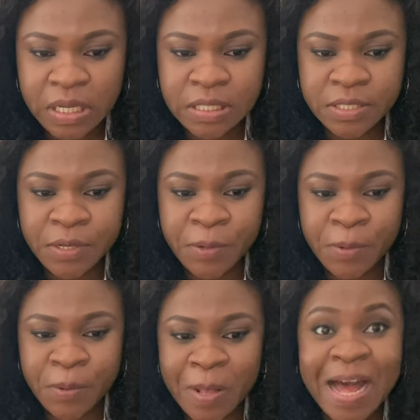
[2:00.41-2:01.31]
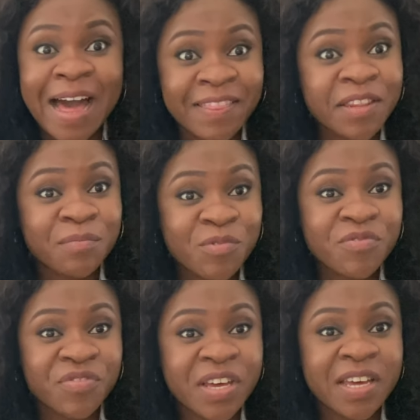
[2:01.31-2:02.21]
so and then the
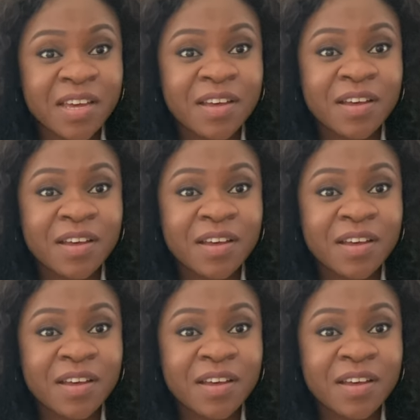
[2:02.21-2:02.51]
movie.